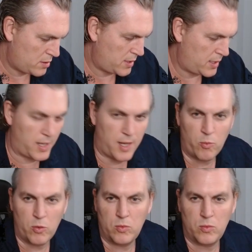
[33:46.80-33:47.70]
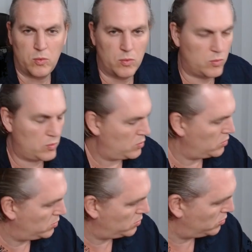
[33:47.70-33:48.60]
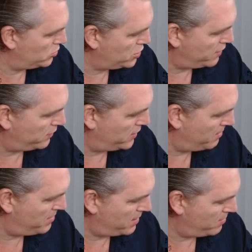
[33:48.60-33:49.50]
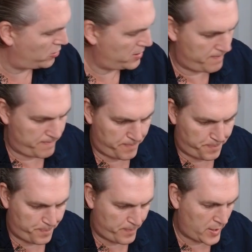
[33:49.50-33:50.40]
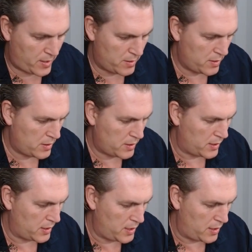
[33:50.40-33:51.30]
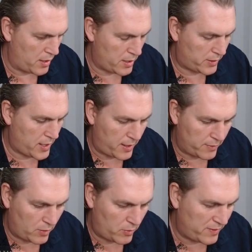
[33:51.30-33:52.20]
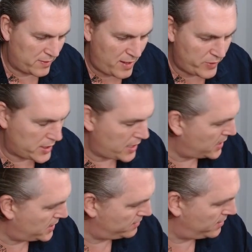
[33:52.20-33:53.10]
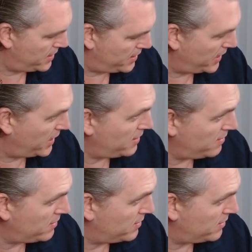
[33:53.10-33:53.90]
And we'll shuffle that bad boy in. Okay, so with 7 cards in our hand.